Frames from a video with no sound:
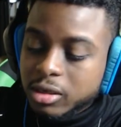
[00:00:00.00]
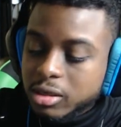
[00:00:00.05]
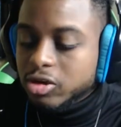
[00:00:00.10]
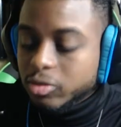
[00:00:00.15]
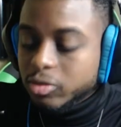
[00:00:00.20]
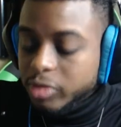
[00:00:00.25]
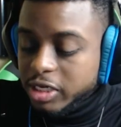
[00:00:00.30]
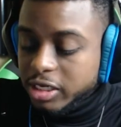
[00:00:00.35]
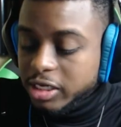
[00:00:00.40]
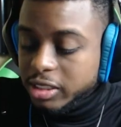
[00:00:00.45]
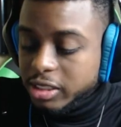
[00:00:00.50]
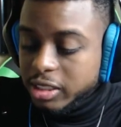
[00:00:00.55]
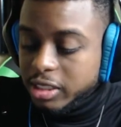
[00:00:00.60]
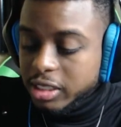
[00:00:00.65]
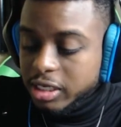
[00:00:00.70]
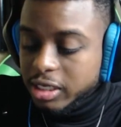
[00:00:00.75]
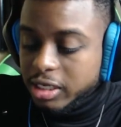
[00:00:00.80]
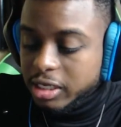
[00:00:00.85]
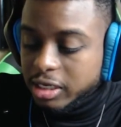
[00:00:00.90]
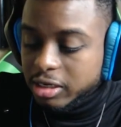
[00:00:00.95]
So me
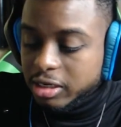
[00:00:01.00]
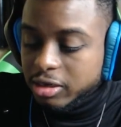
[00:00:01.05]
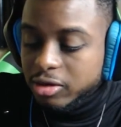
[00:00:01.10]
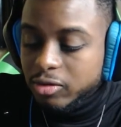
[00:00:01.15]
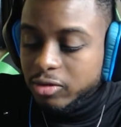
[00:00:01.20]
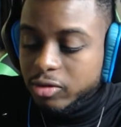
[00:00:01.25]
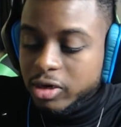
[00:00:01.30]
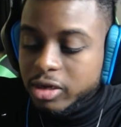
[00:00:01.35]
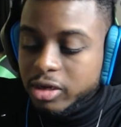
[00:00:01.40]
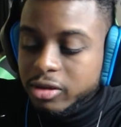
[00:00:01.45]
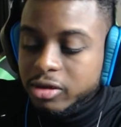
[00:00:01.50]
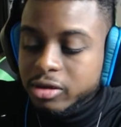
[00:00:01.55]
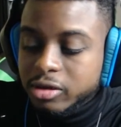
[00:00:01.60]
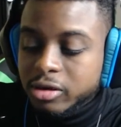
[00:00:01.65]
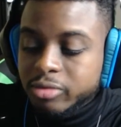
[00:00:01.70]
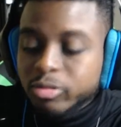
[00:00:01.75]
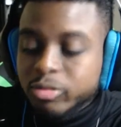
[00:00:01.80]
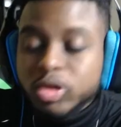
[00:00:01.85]
and the uh, one other